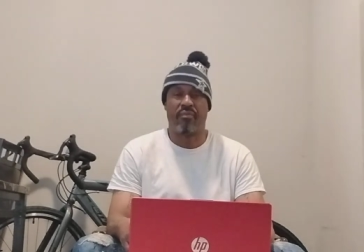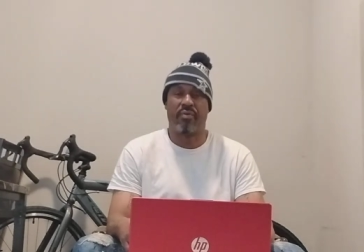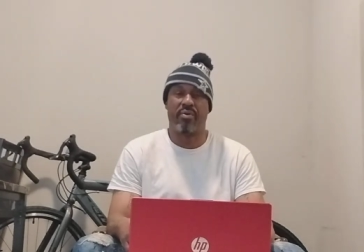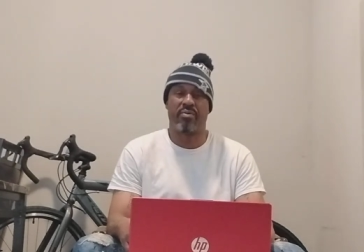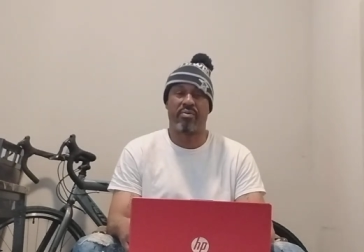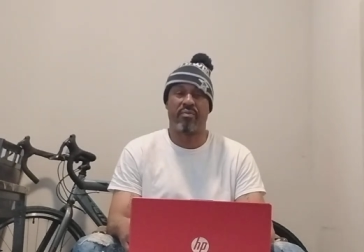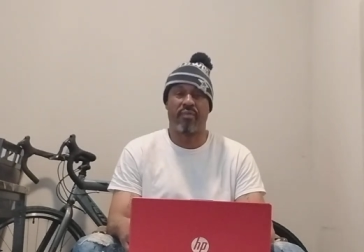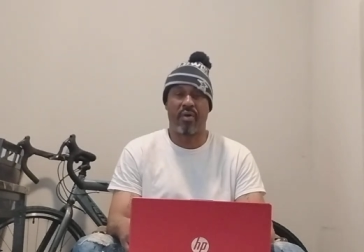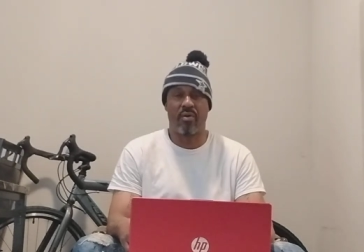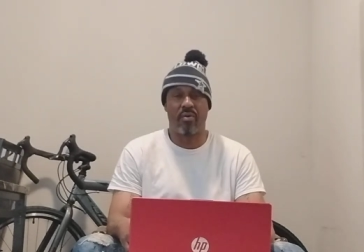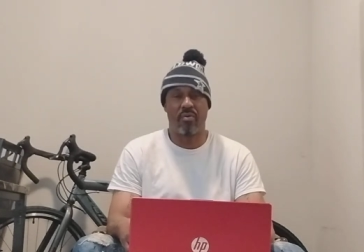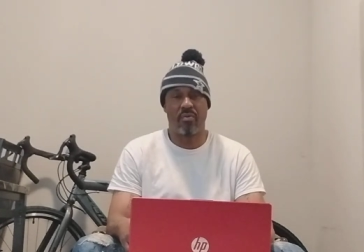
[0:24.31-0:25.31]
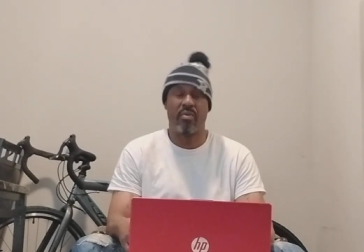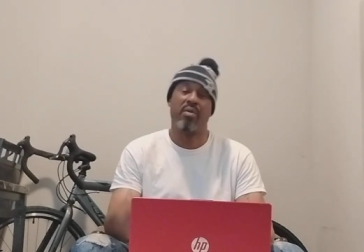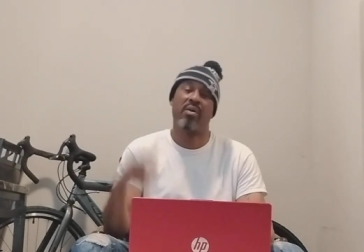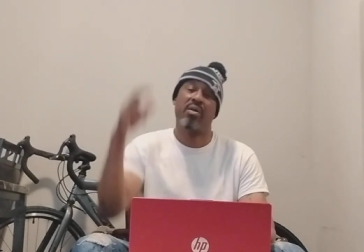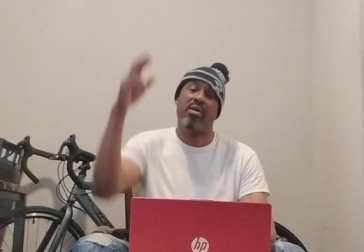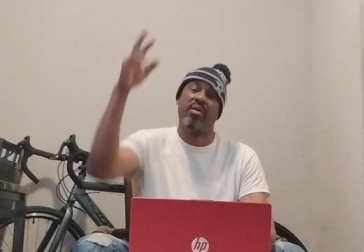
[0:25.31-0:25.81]
First of all,
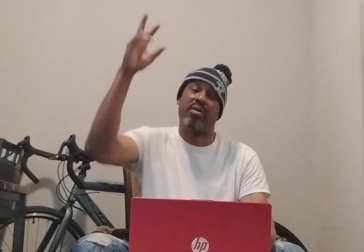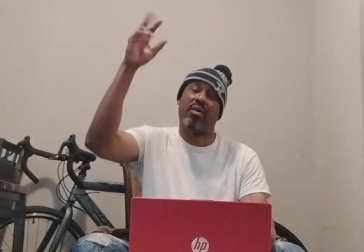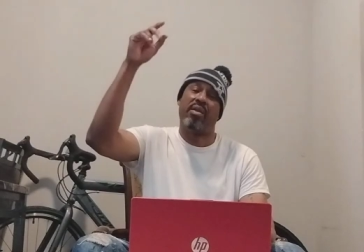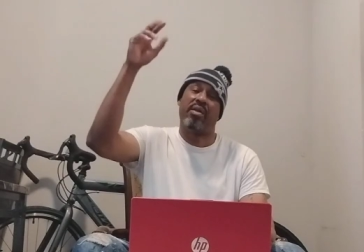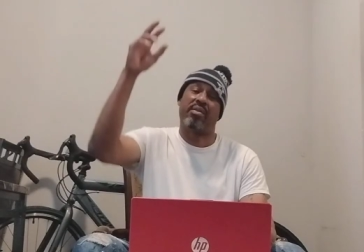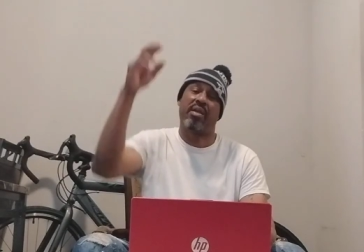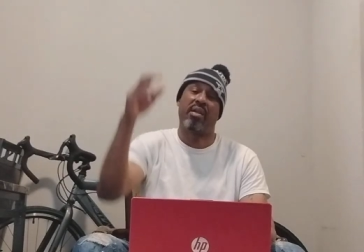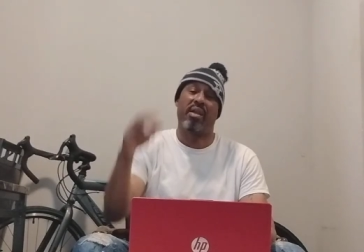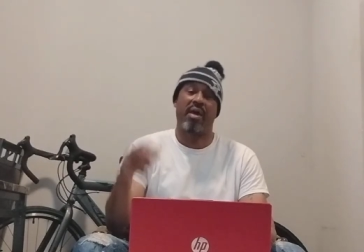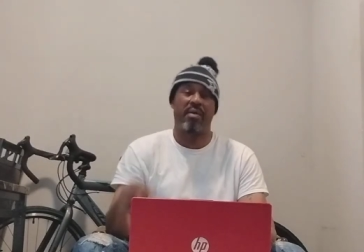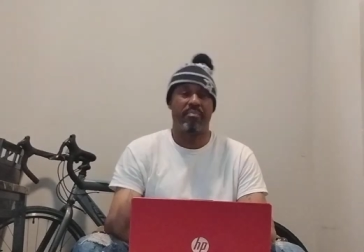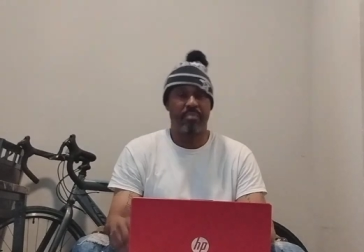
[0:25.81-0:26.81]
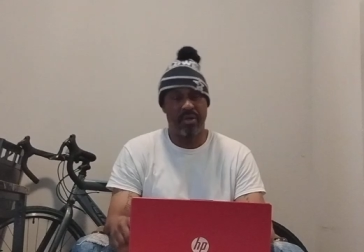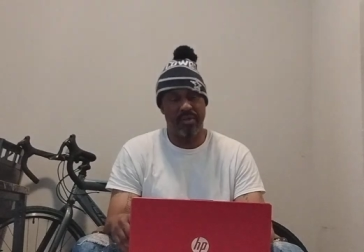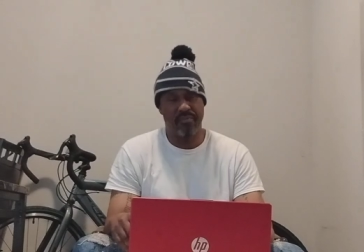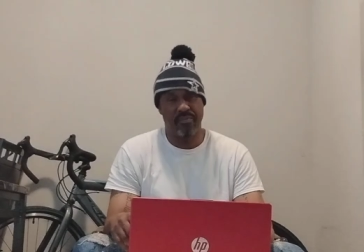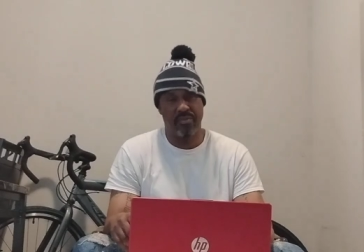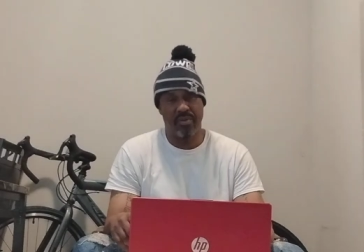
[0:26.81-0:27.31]
click that like
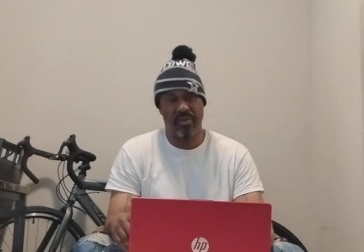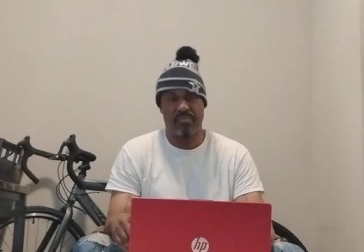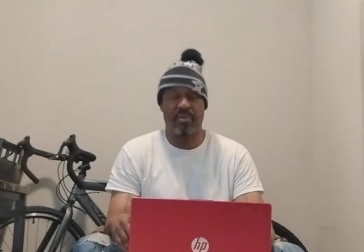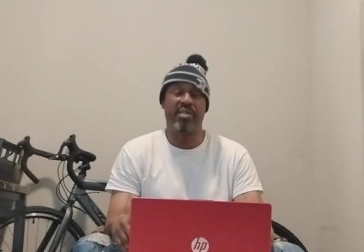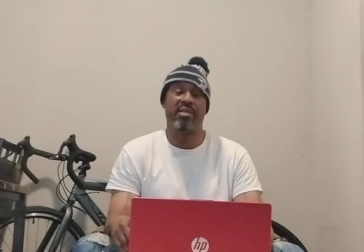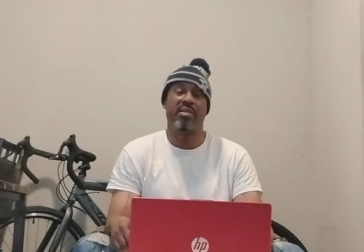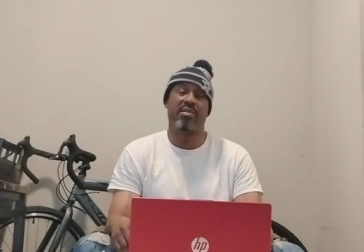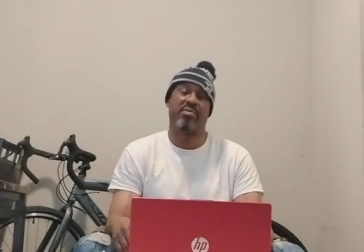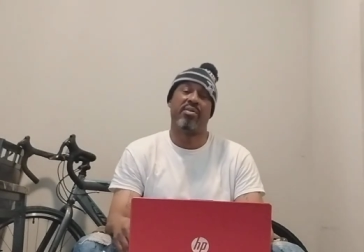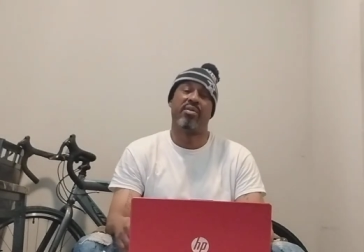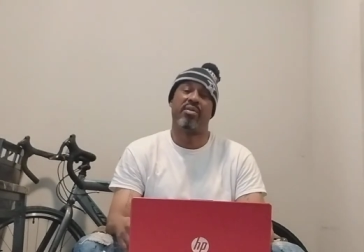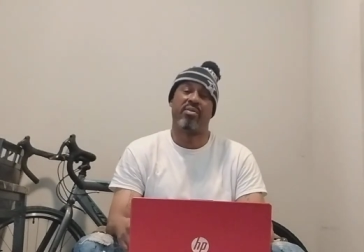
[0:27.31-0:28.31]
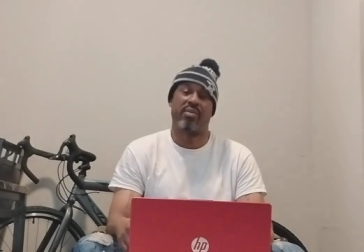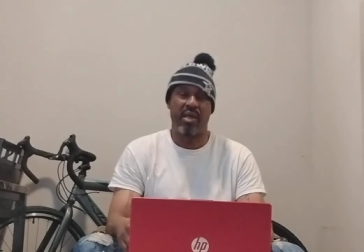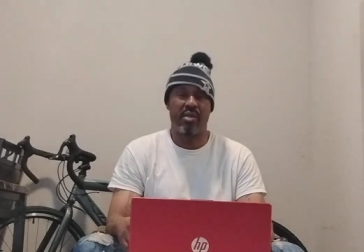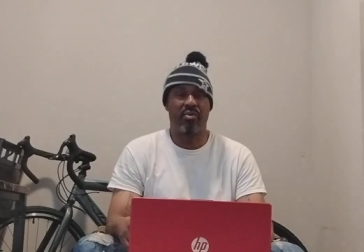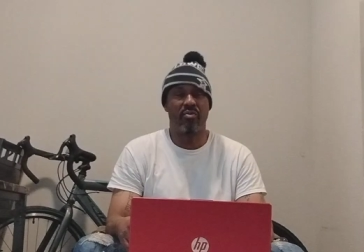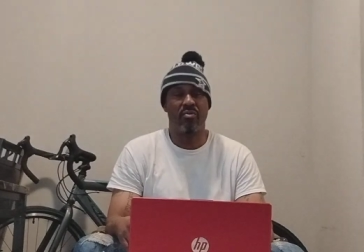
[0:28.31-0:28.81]
button, please.
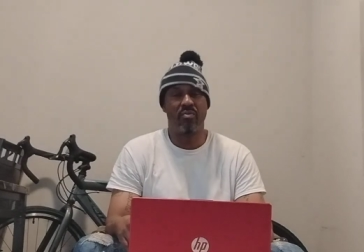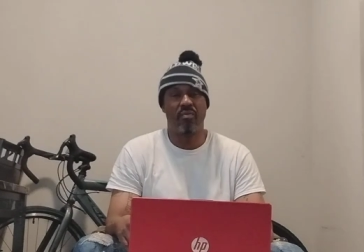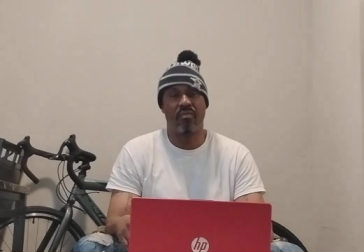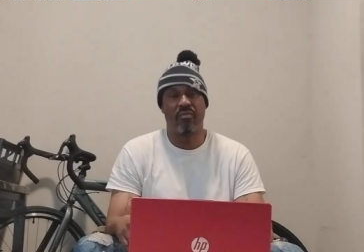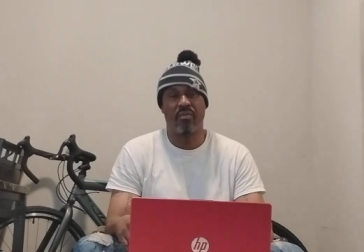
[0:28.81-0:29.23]
Thank you.